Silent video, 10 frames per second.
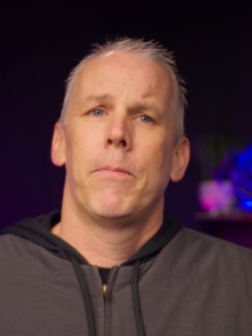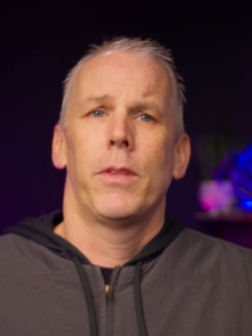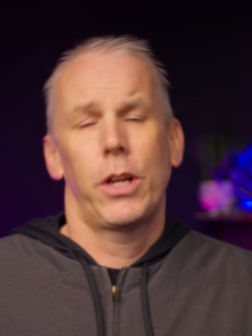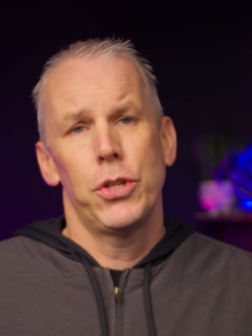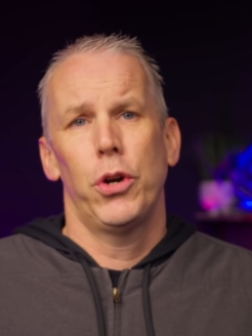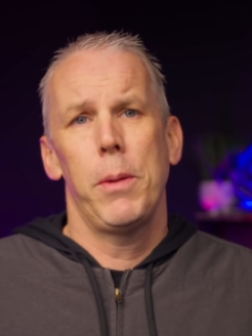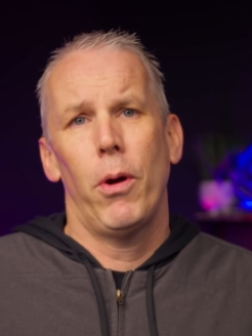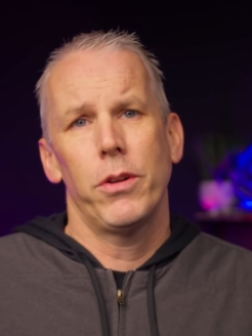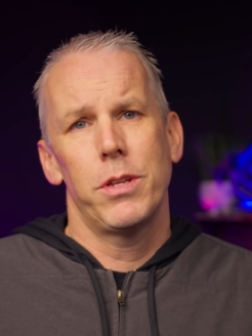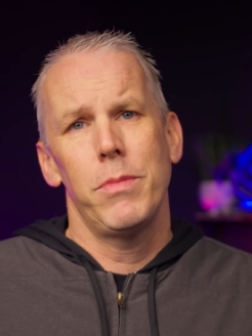The concerning
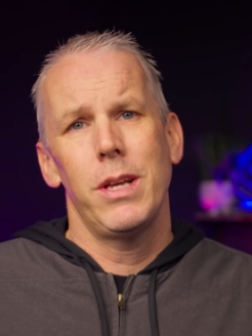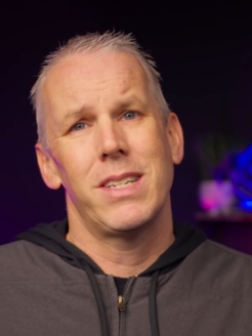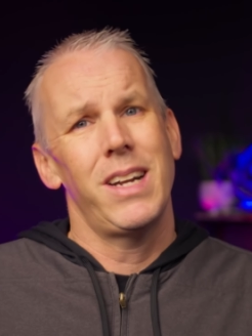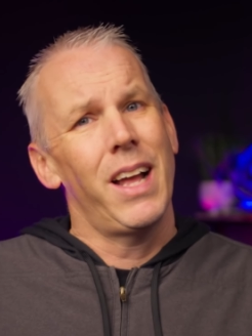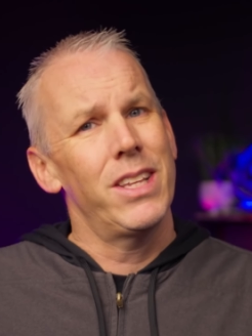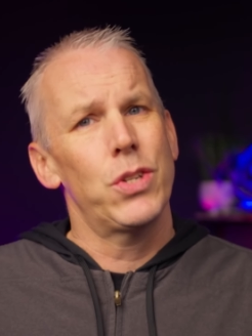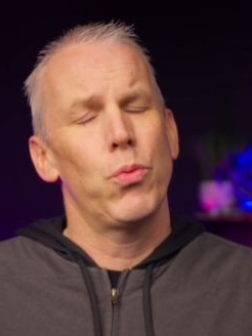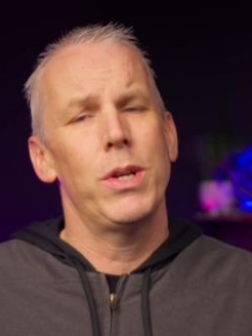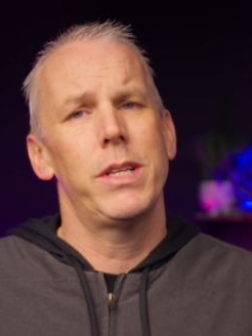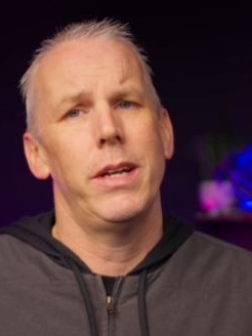part to me is not this
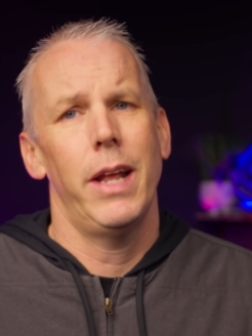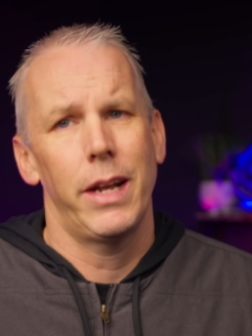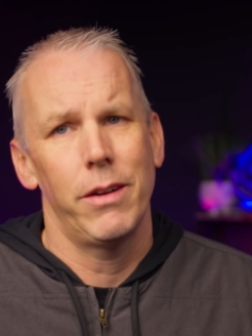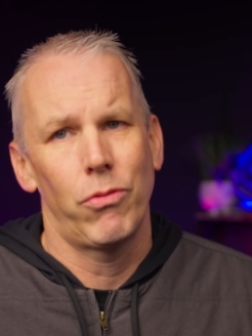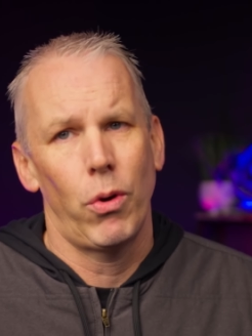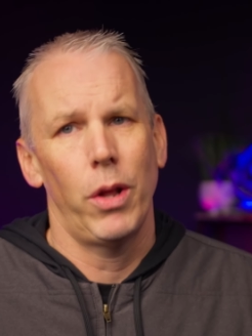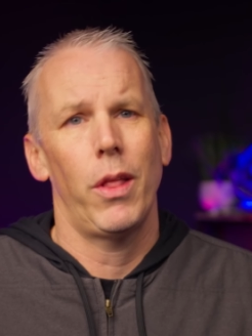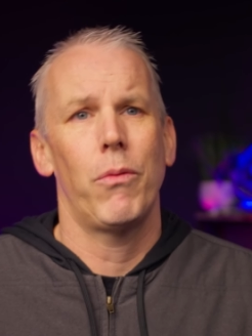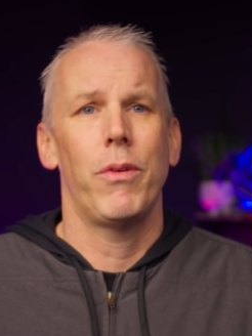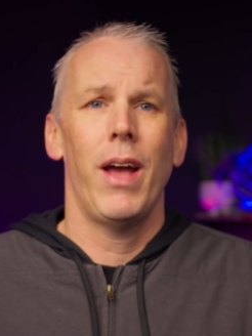recent negative run
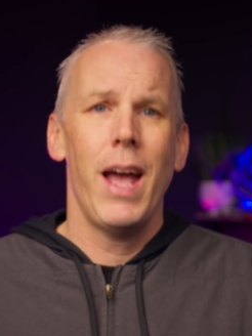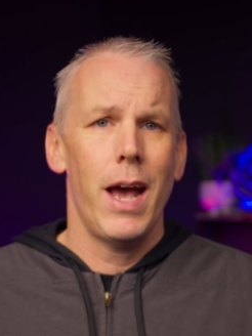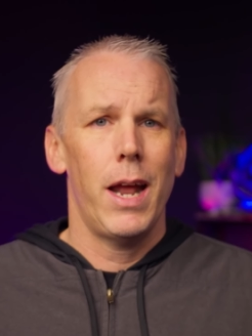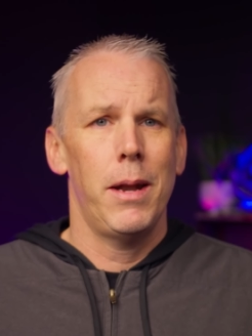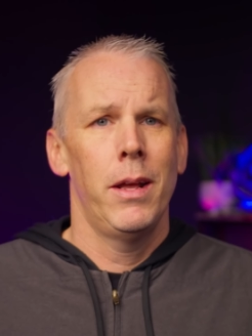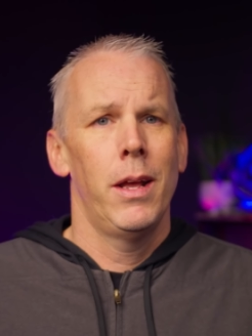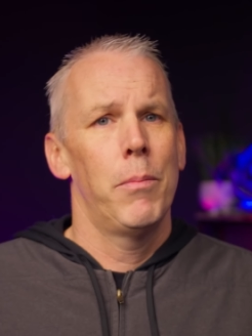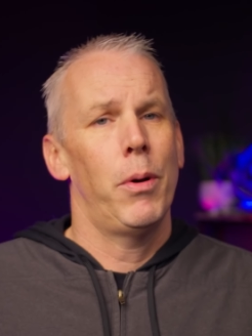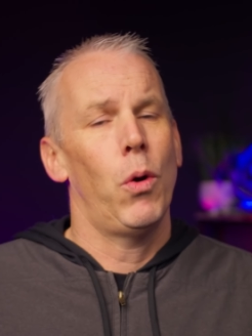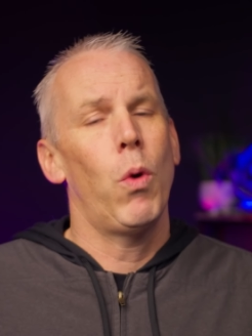that we've had,
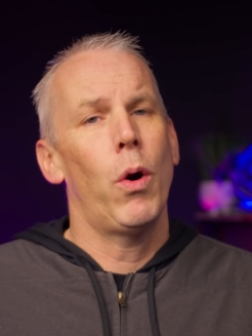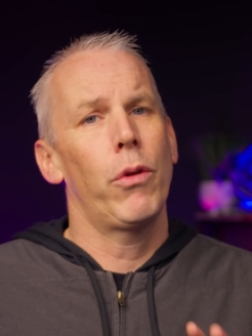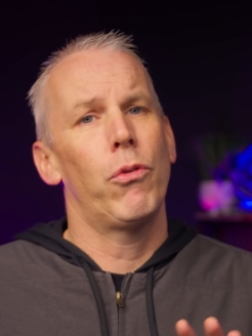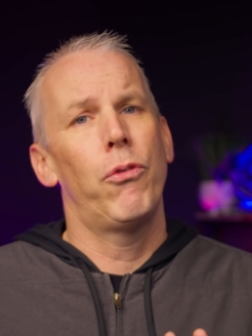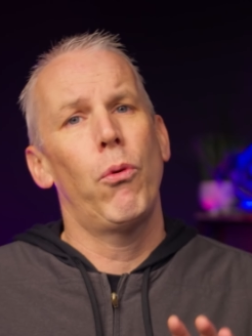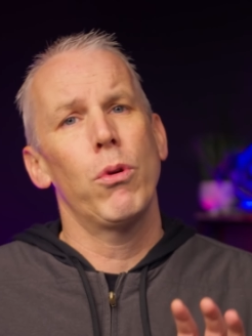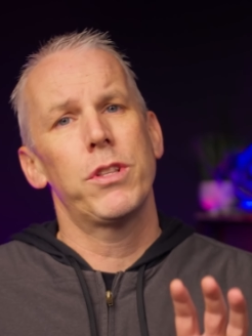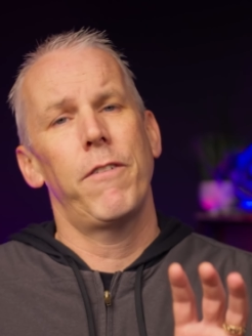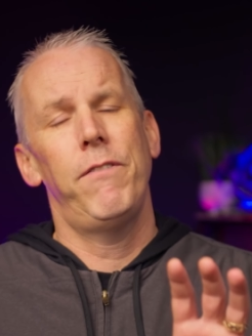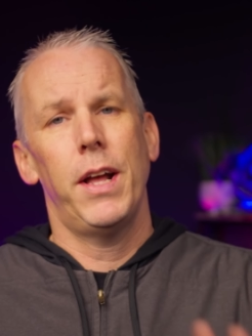but what it will force
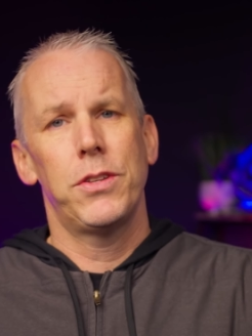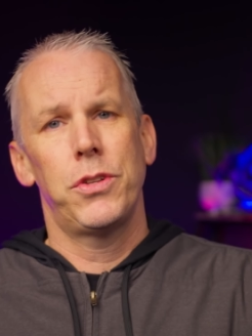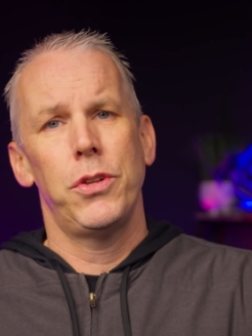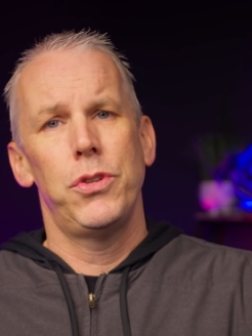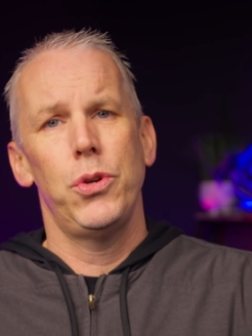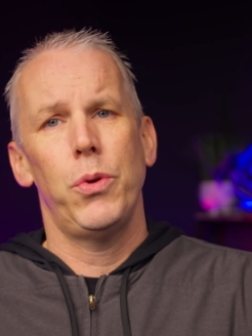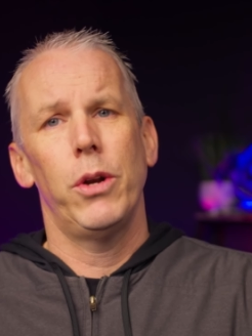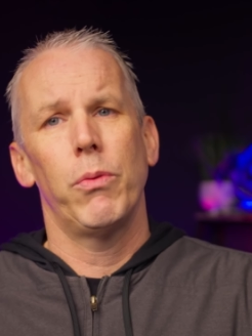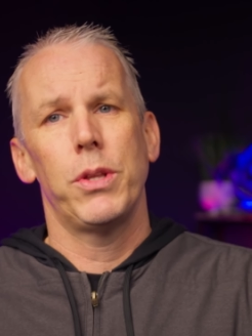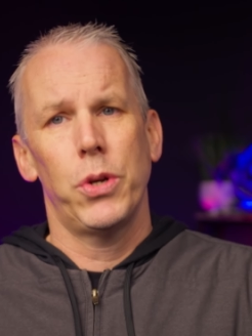the feds to do
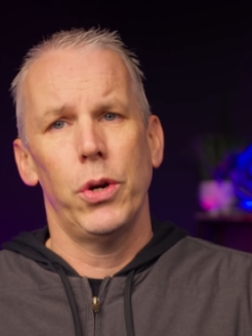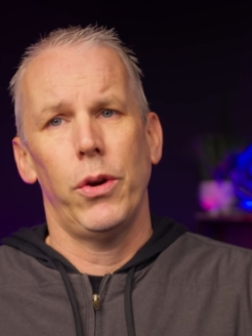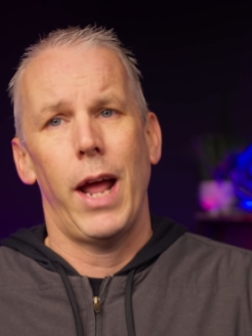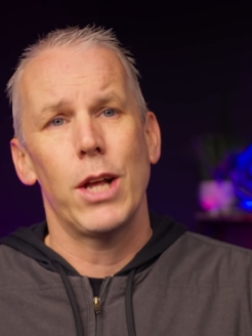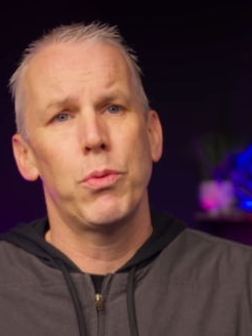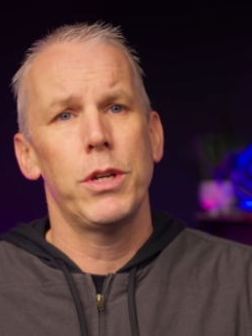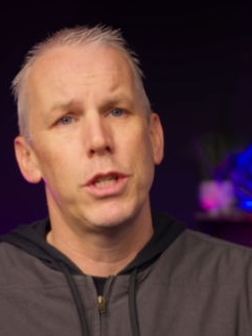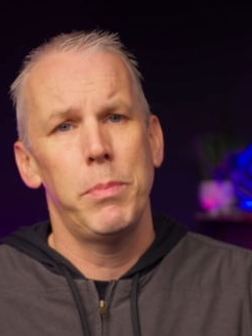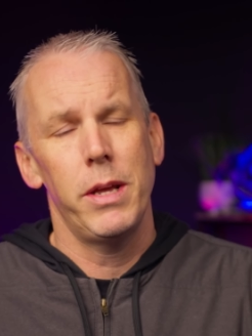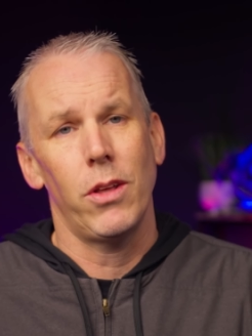in return. As we
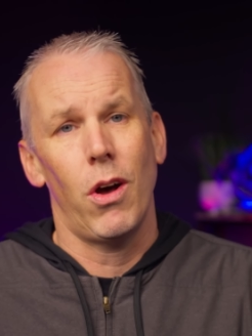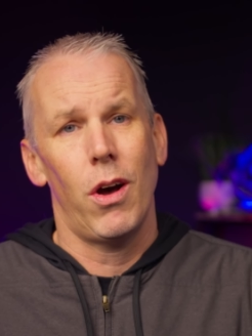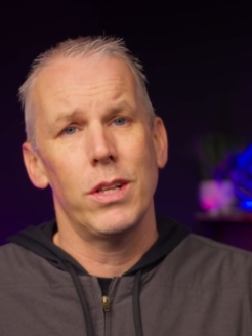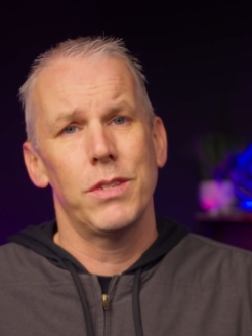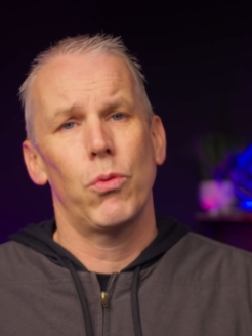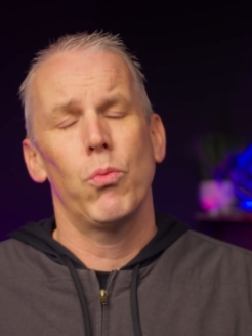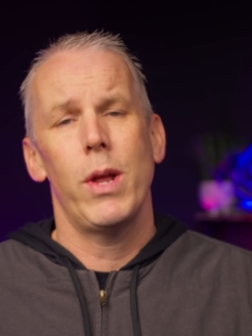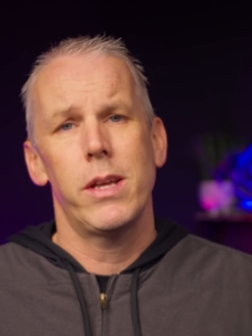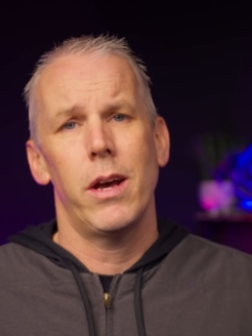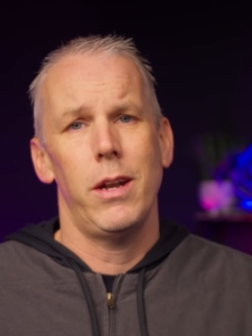speak, the odds of a
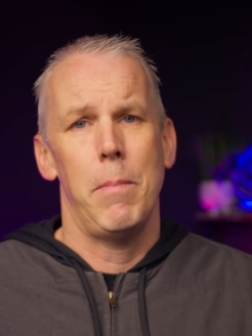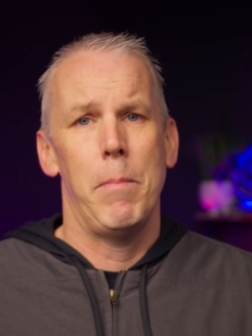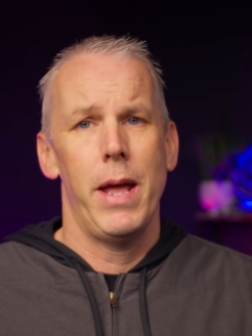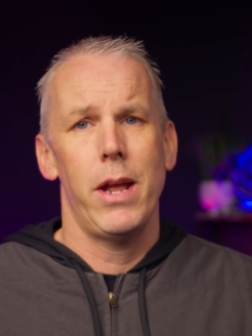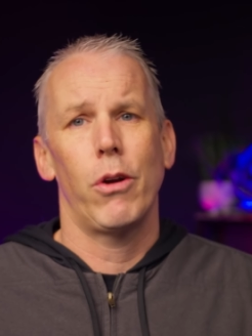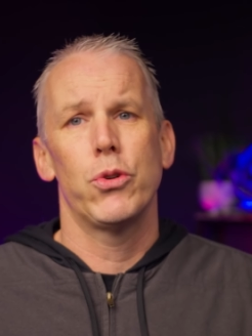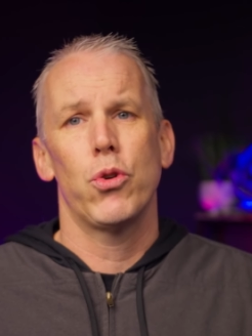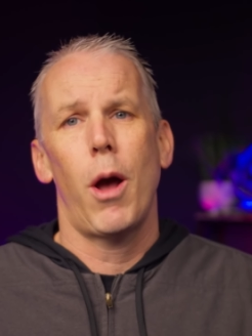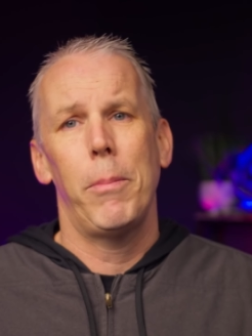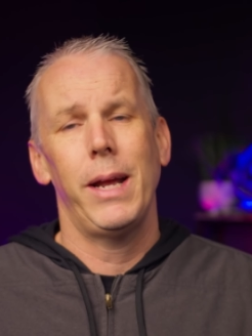rate cut in May are
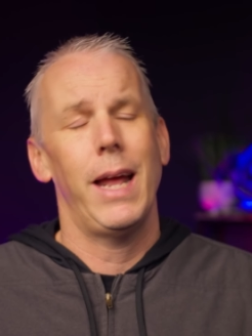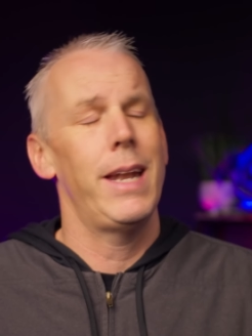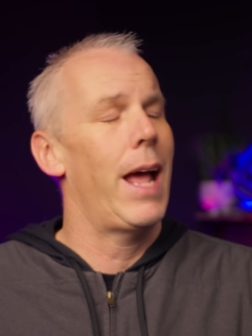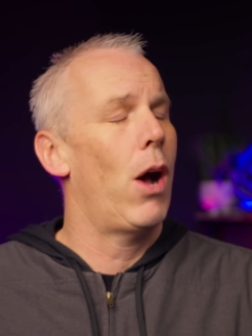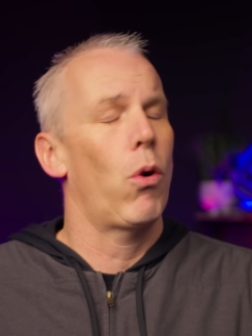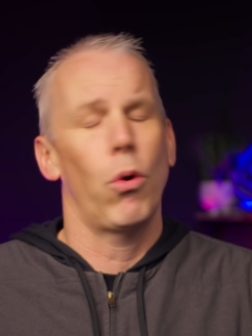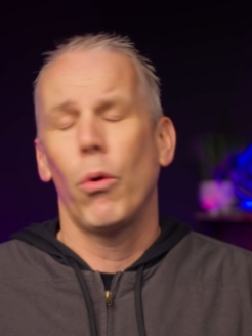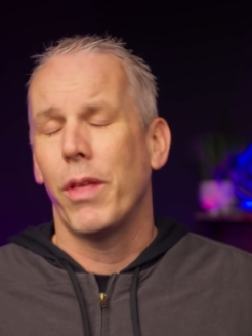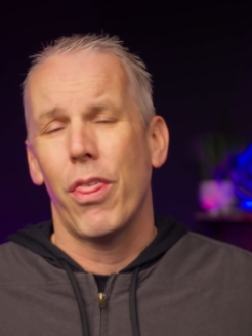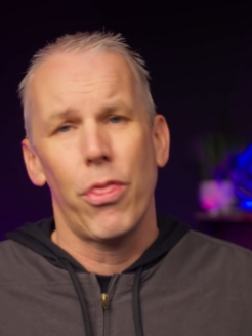dropping and now are
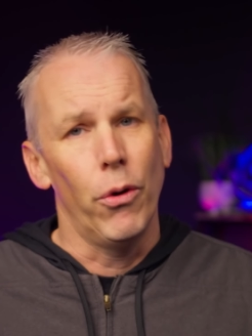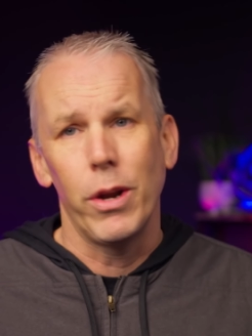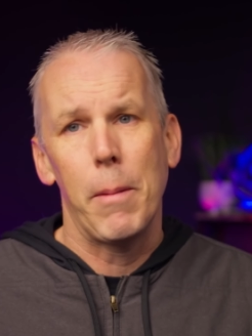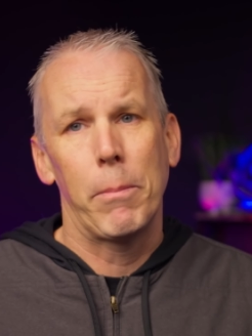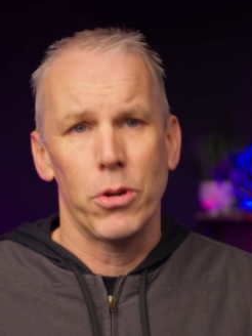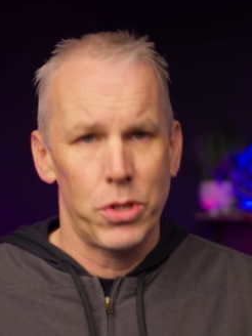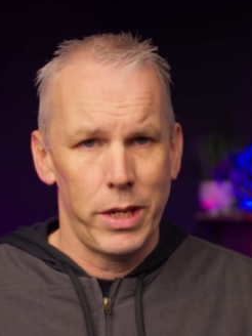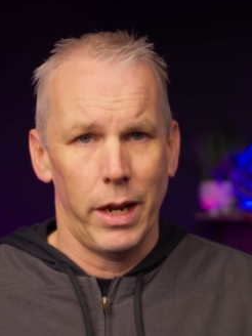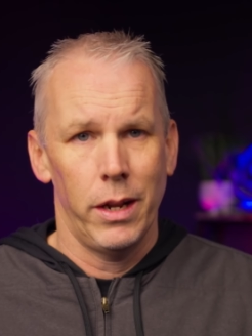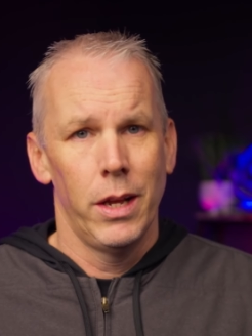only 30%.